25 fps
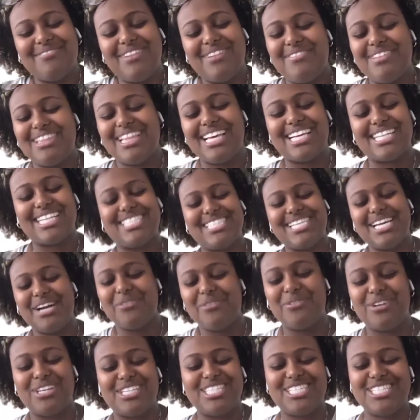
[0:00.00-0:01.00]
maybe like a
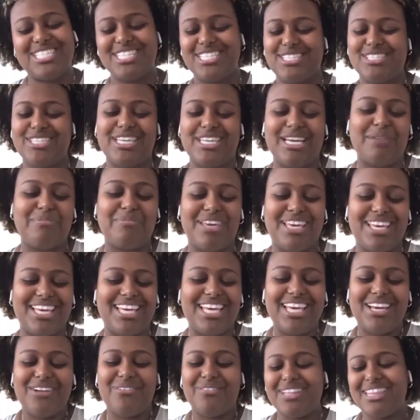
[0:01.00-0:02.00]
sandwich is
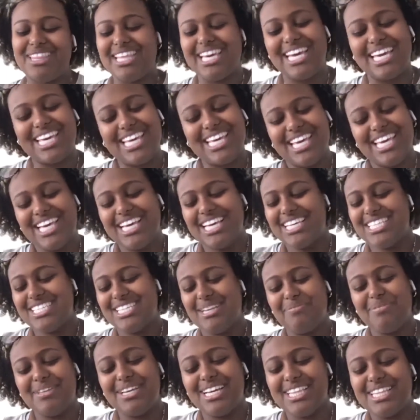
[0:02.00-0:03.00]
yummy with like
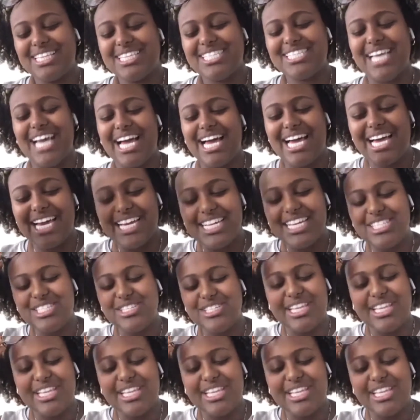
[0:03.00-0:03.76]
something on the side.